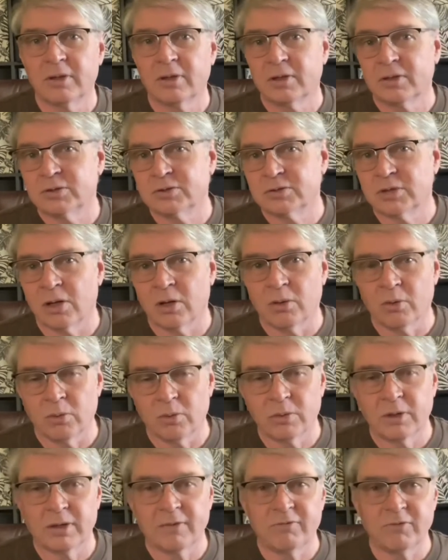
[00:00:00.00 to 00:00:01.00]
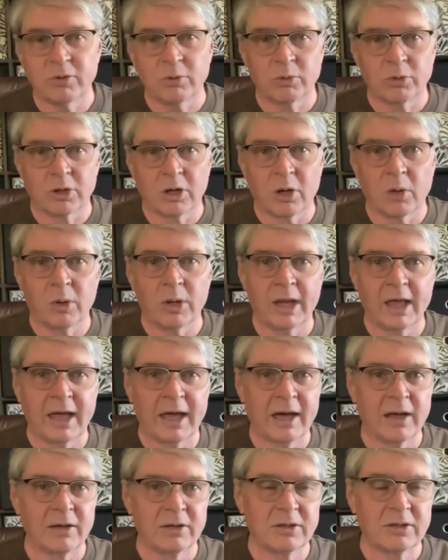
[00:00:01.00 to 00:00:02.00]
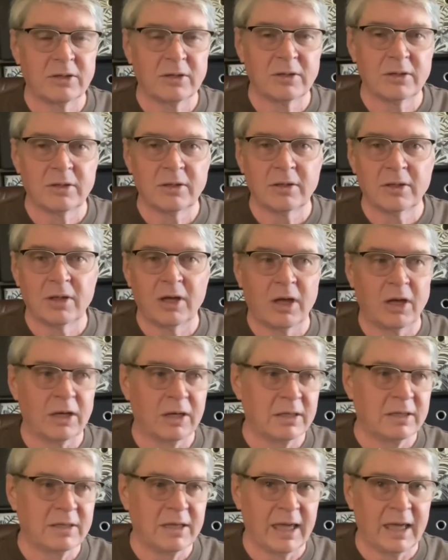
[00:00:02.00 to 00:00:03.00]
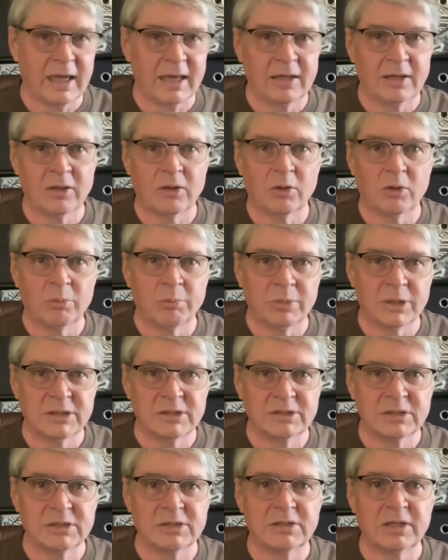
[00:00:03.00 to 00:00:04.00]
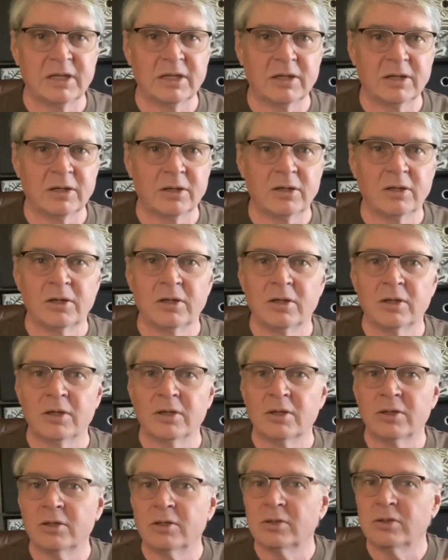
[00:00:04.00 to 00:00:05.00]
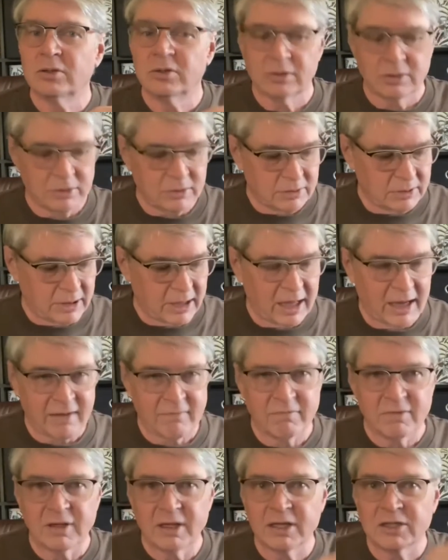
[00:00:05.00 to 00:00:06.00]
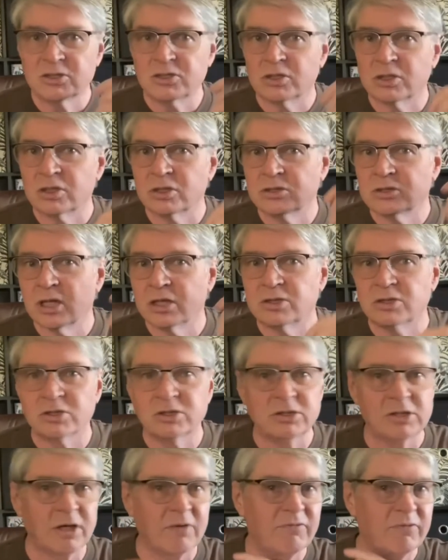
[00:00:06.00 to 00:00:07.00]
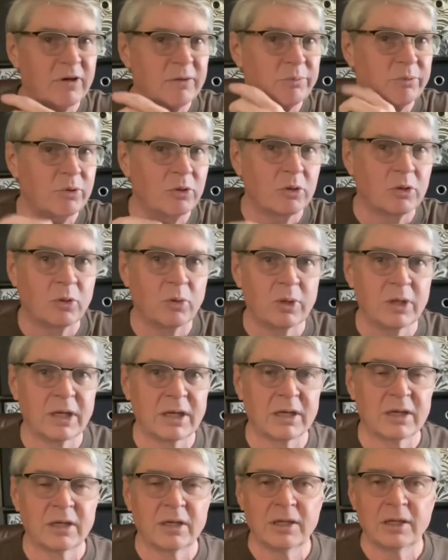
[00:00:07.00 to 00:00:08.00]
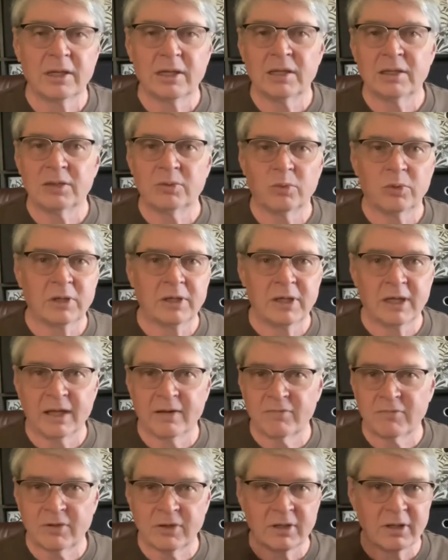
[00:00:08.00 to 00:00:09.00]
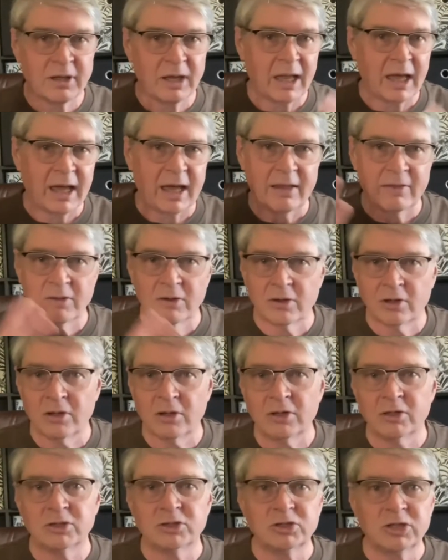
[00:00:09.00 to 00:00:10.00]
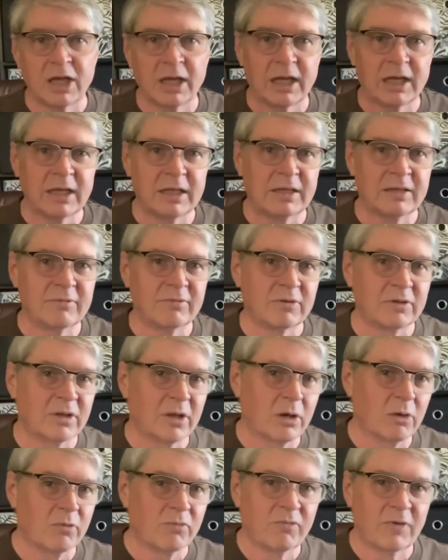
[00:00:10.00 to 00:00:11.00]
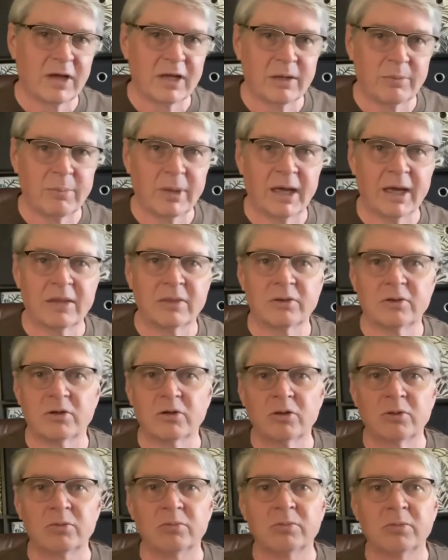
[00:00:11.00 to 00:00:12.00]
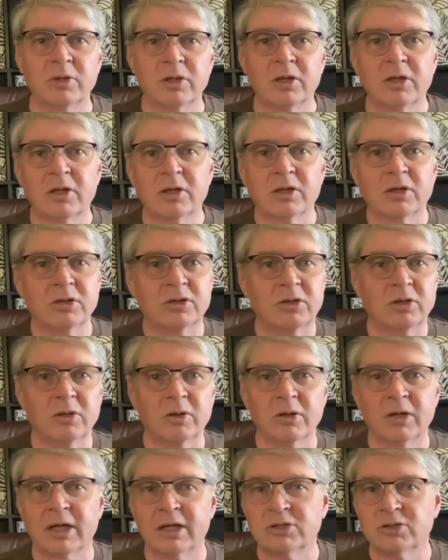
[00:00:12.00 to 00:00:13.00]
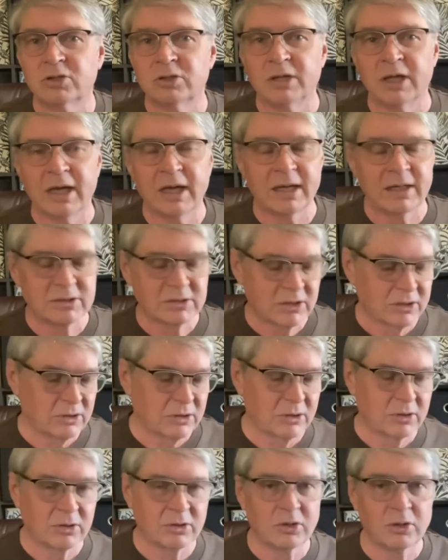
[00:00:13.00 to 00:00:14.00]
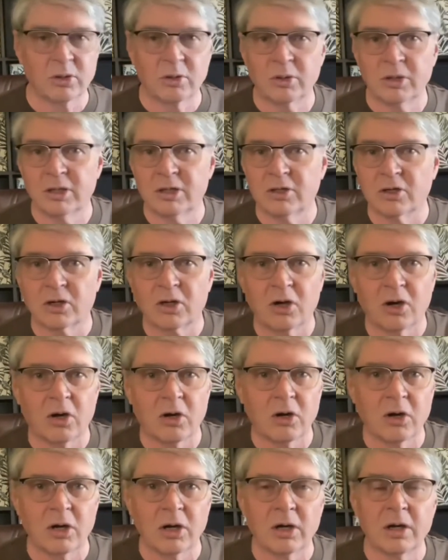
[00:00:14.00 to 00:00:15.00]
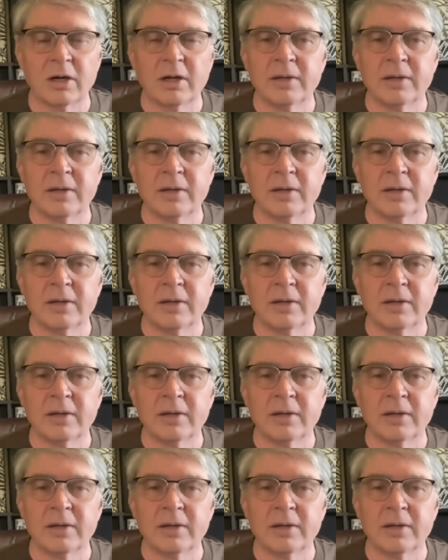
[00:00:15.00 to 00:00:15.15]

So if you were going out on a date or business dinner have this you could touch yourself up real quick wouldn't have to lather and shave and go find a bathroom you could do it at your desk you could do it in your car